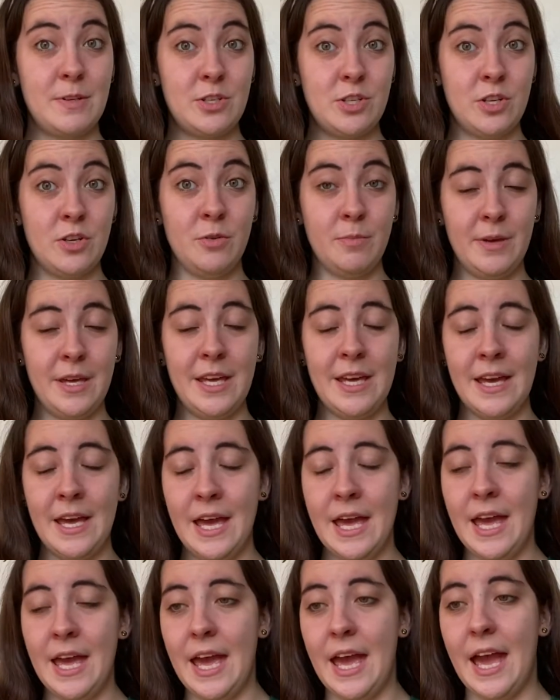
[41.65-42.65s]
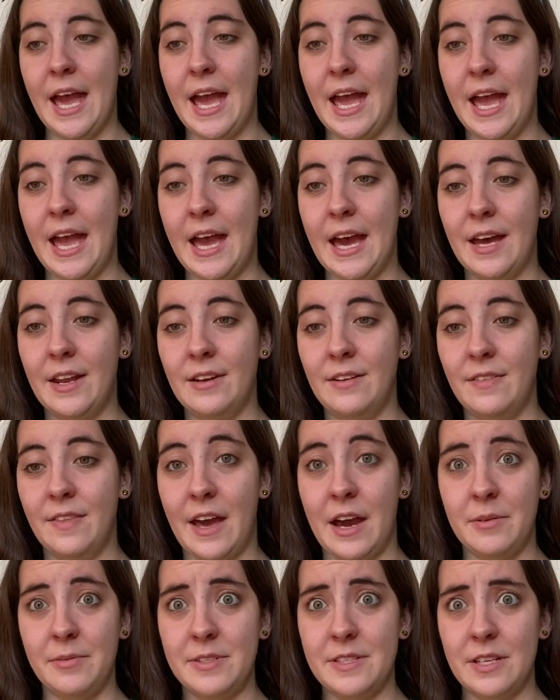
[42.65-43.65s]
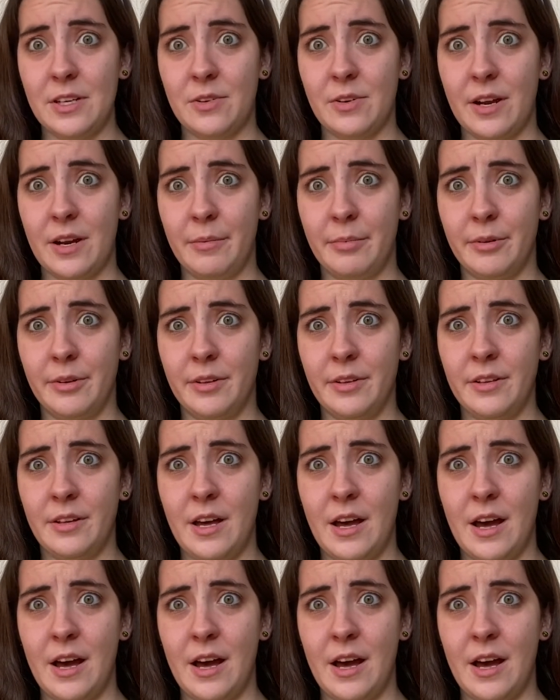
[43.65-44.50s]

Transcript: to me, and that was incredible.